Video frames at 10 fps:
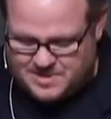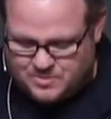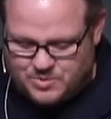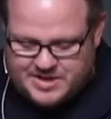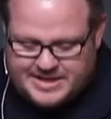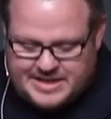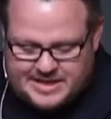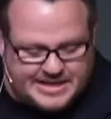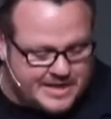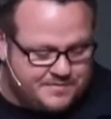We're going to get a
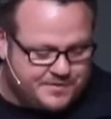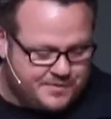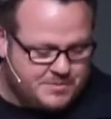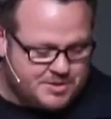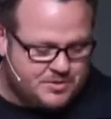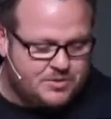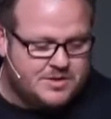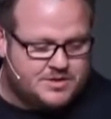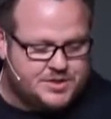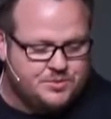gift from the Lord
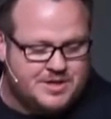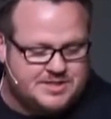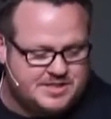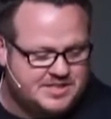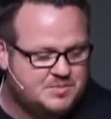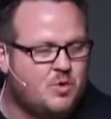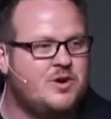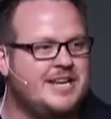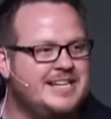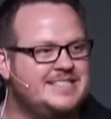to us this
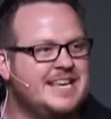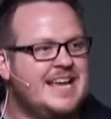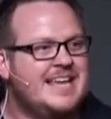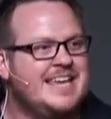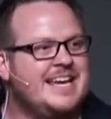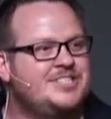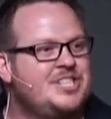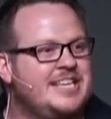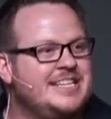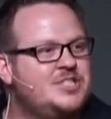morning as He
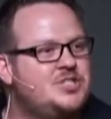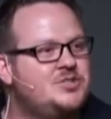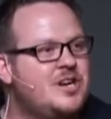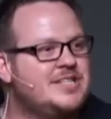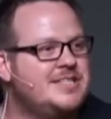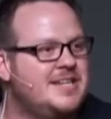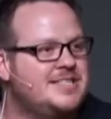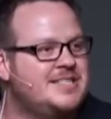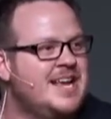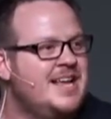actually instructs us
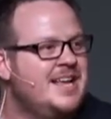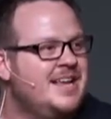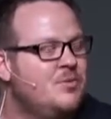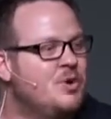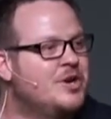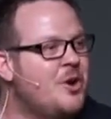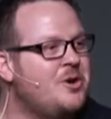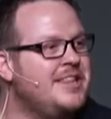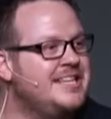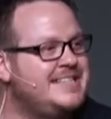
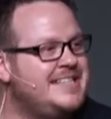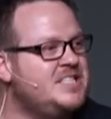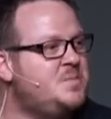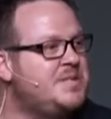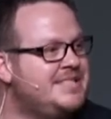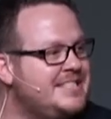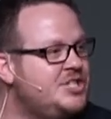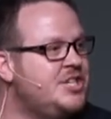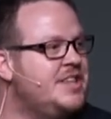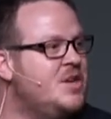regarding the
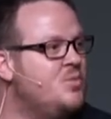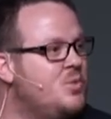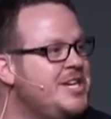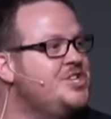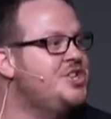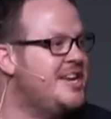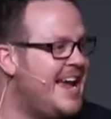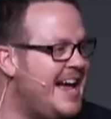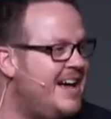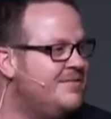disposition that we should
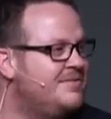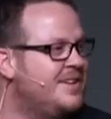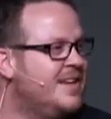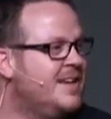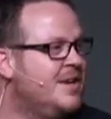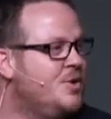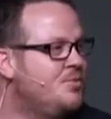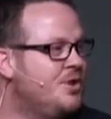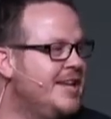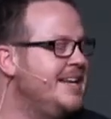have
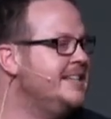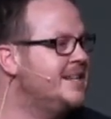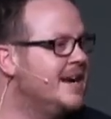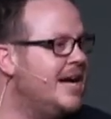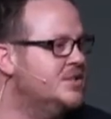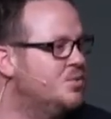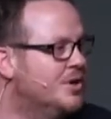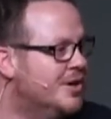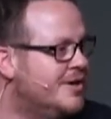relating to God's Word.